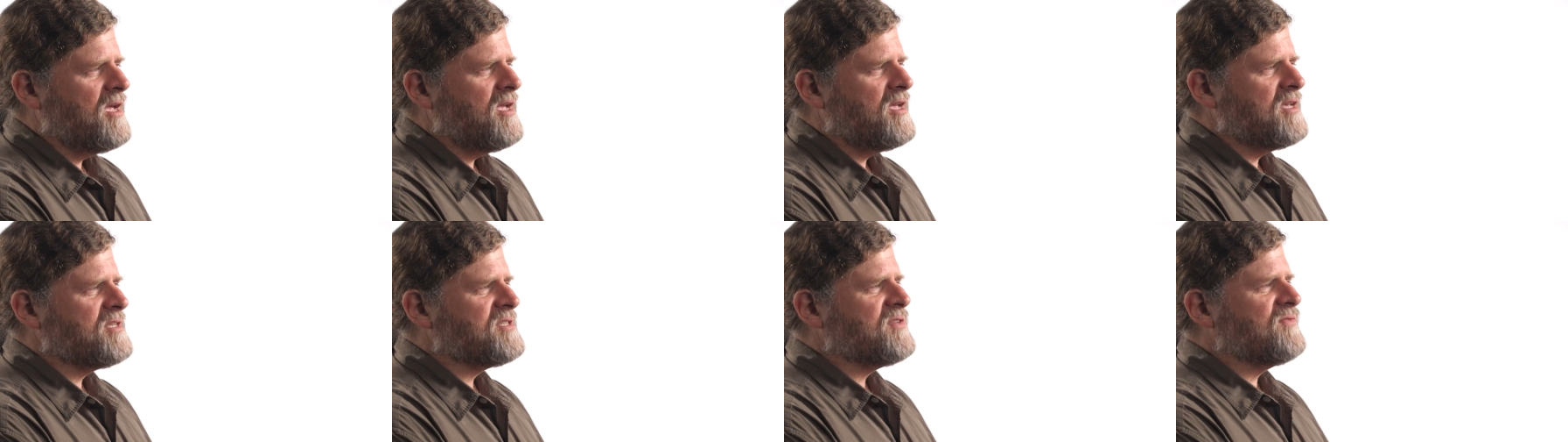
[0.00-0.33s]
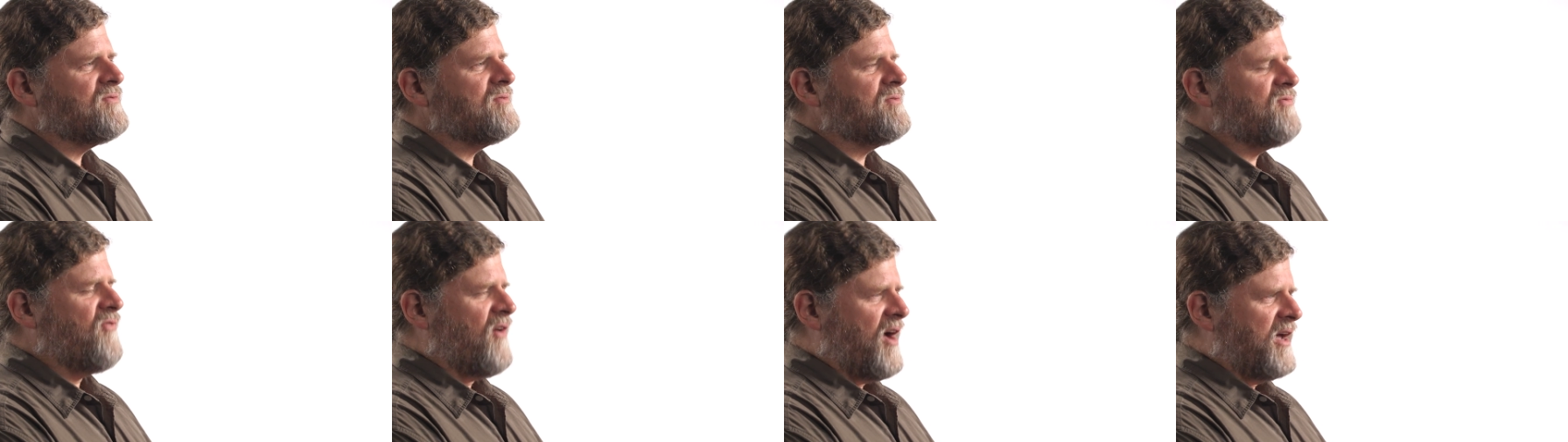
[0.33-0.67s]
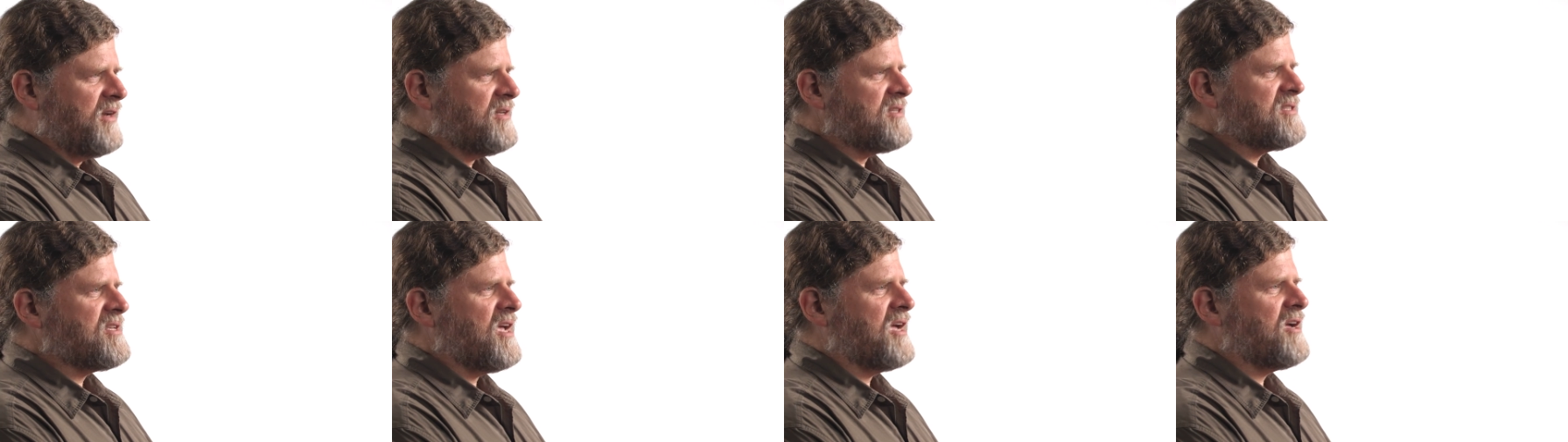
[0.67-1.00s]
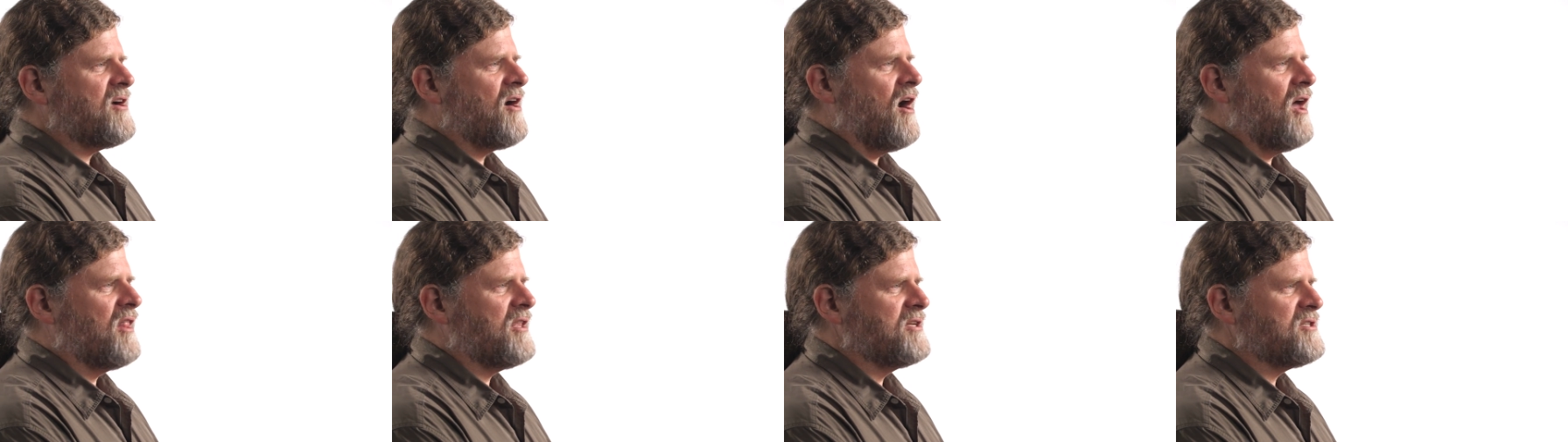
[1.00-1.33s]
is find a
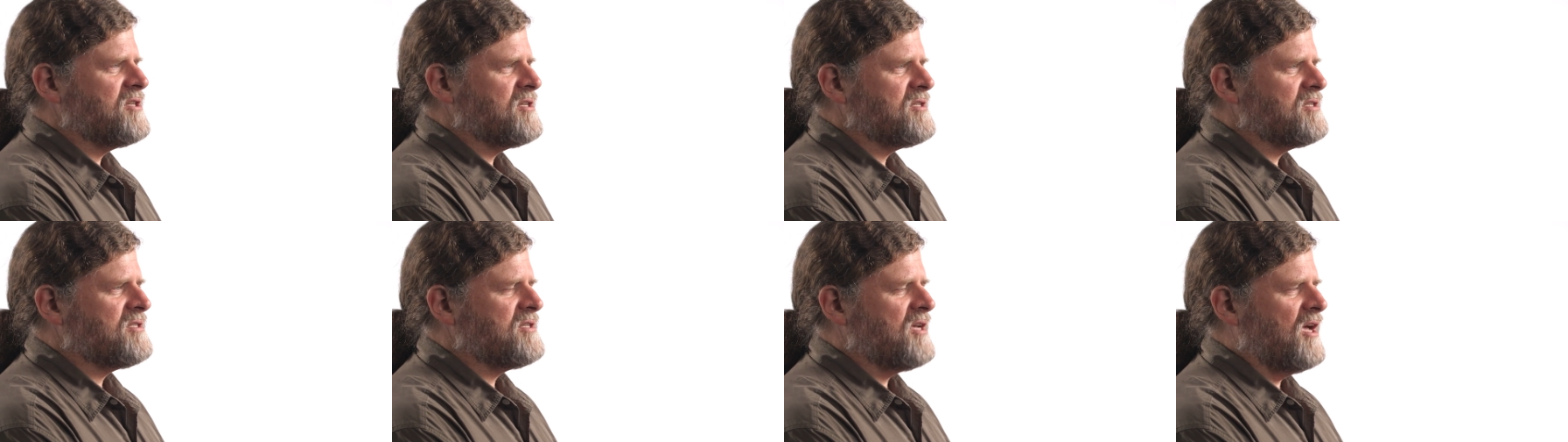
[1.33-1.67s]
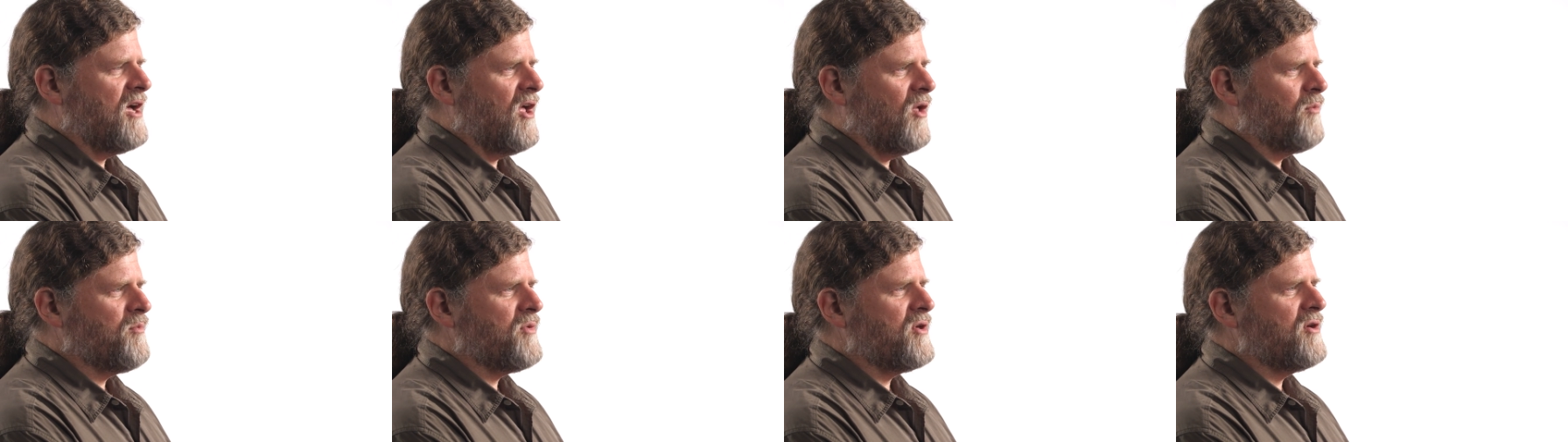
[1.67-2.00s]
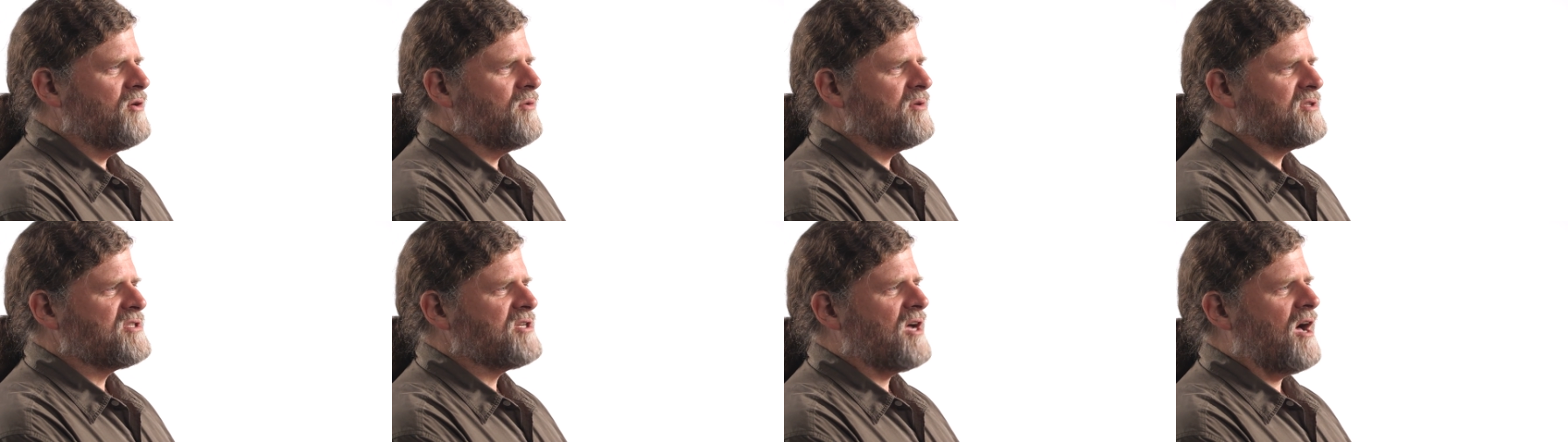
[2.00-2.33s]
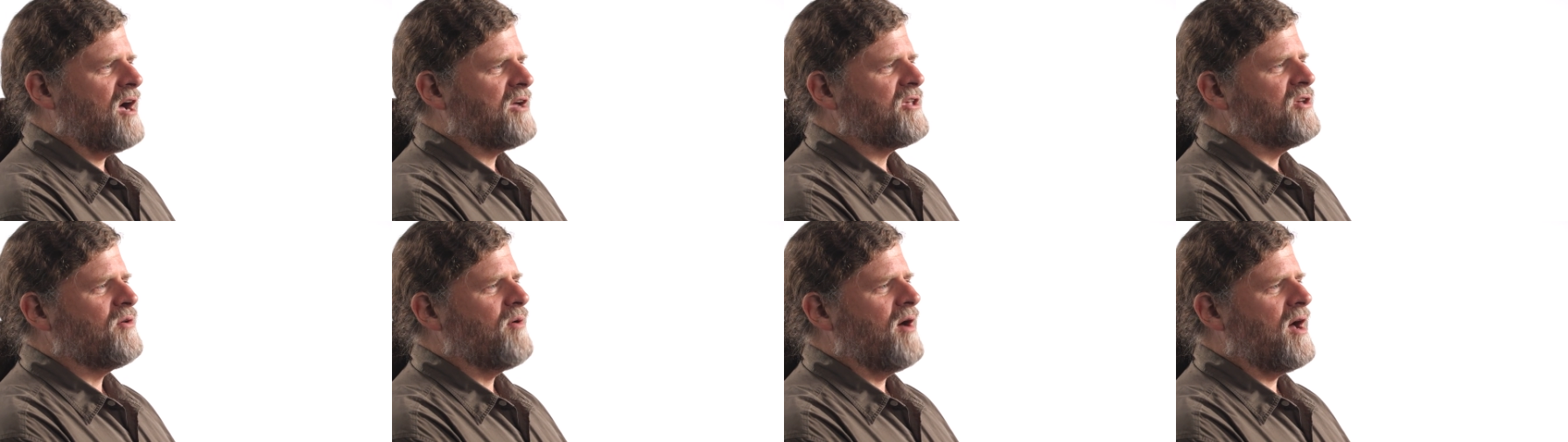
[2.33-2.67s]
psychologist to help you and
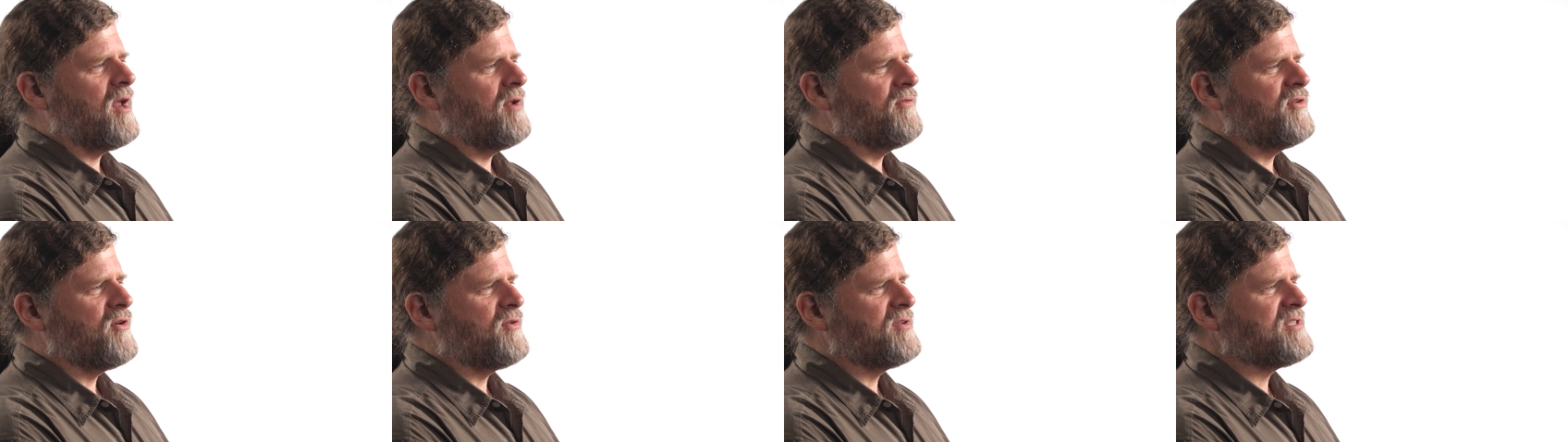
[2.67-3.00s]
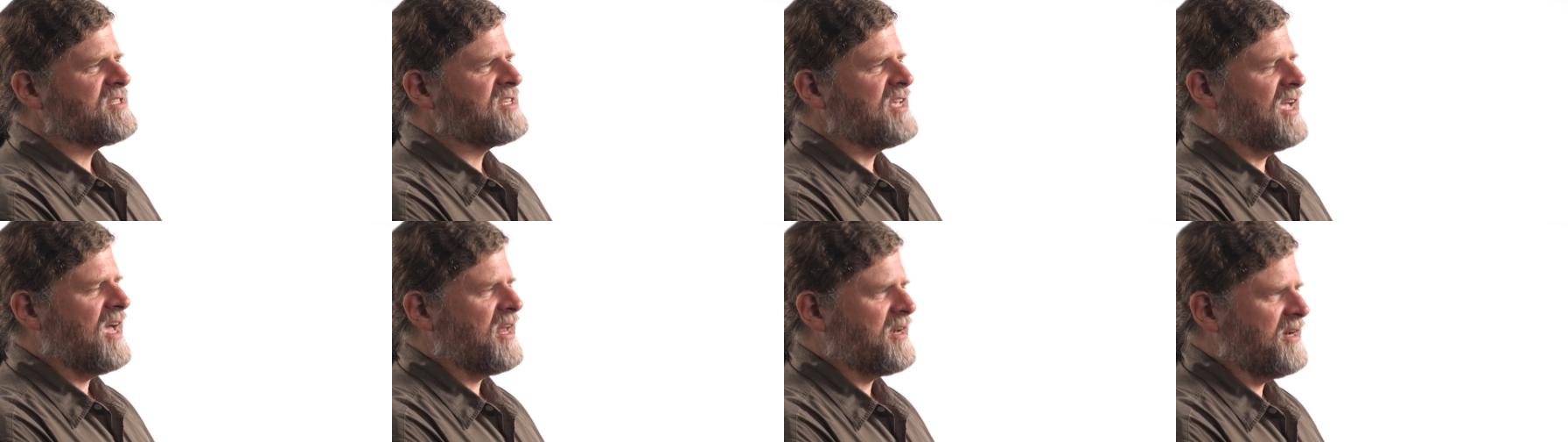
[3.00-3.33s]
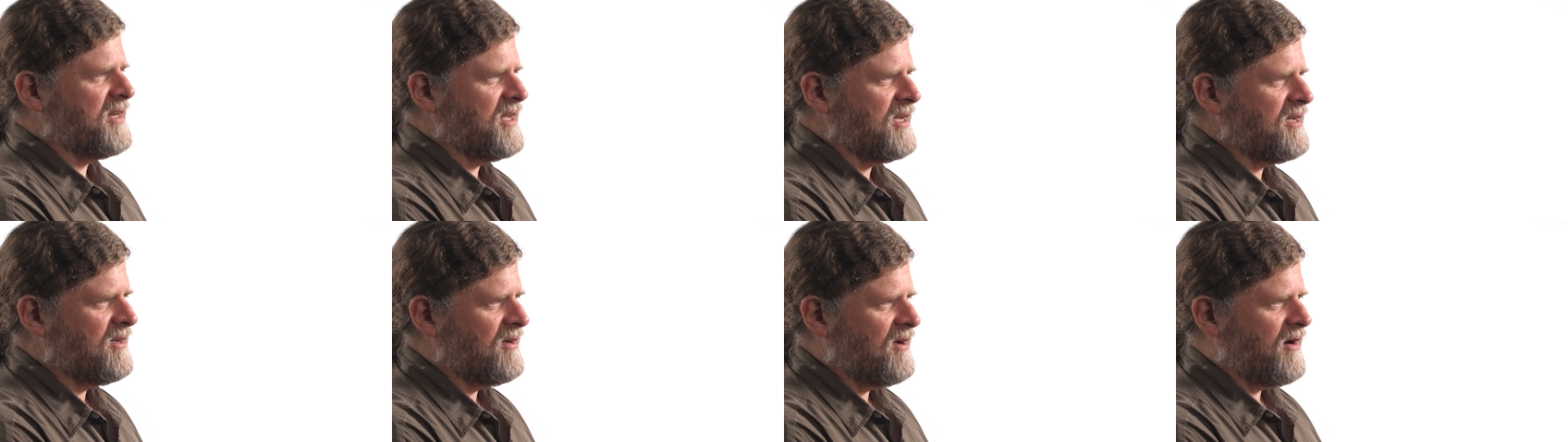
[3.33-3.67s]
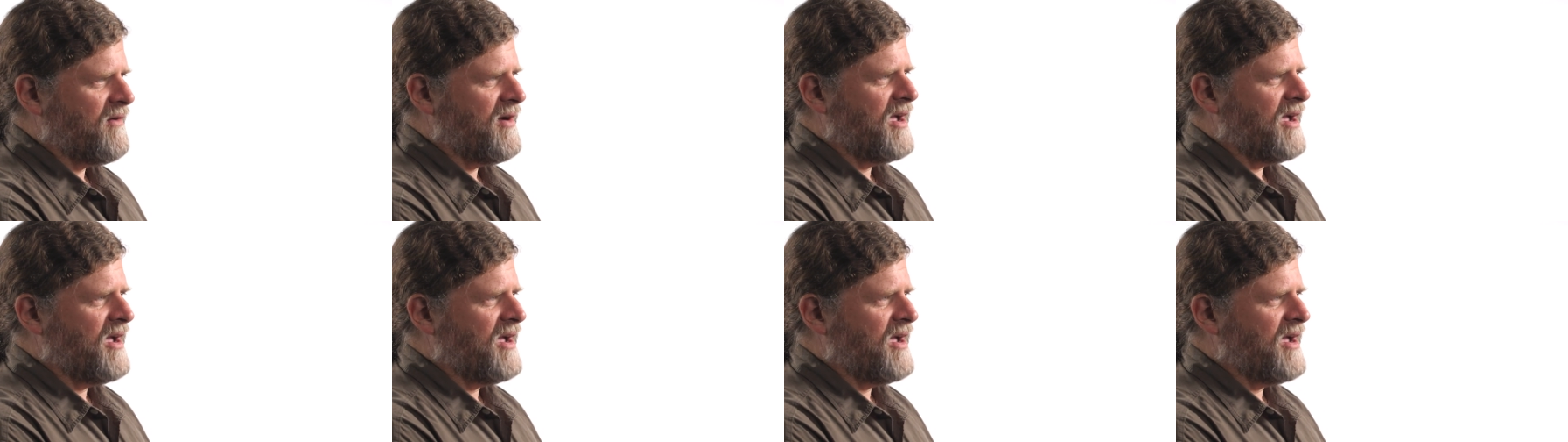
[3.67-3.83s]
talk you out of your insanity. All